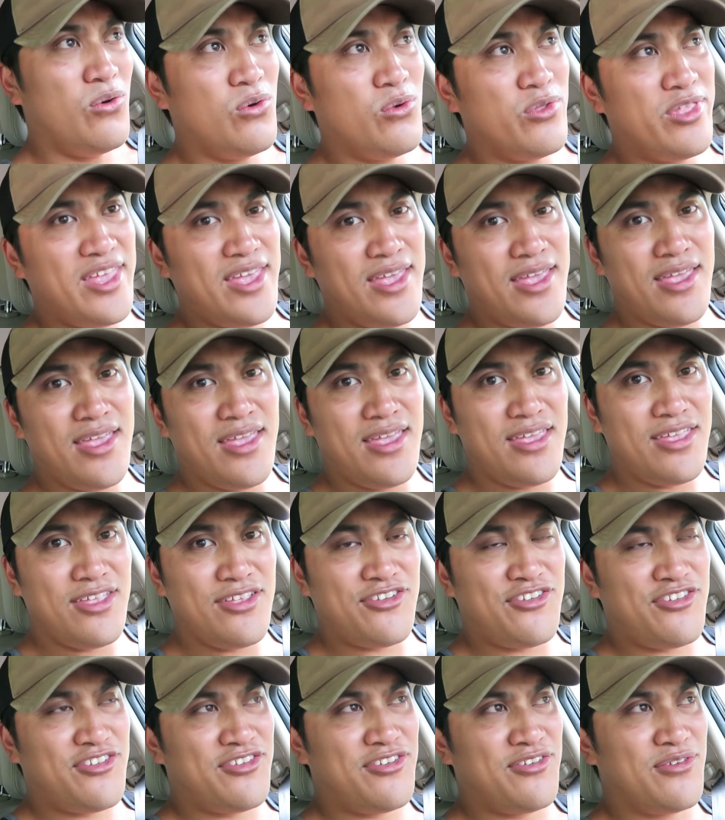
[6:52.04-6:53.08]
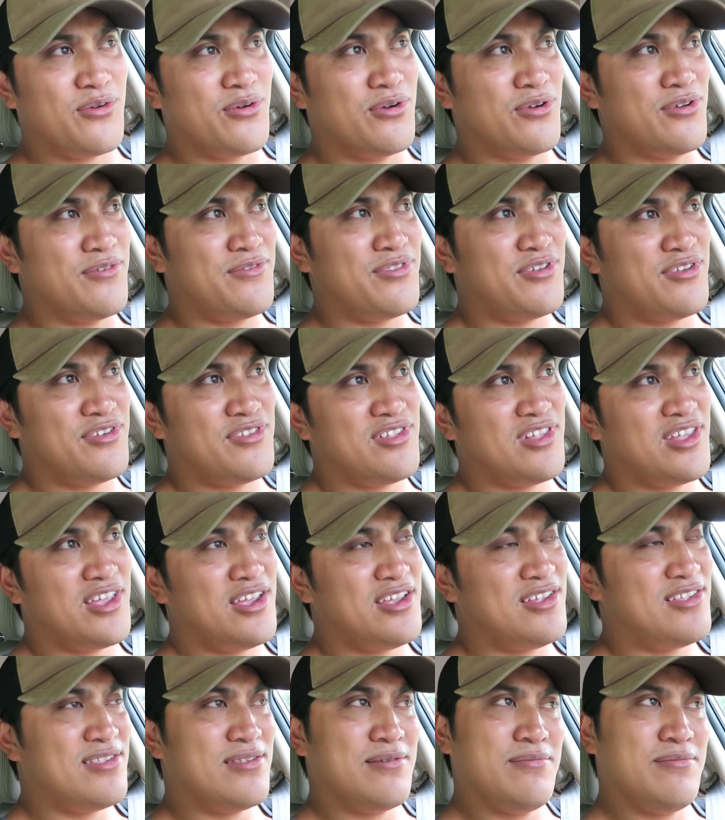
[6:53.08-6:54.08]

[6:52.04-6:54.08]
old age or if there's like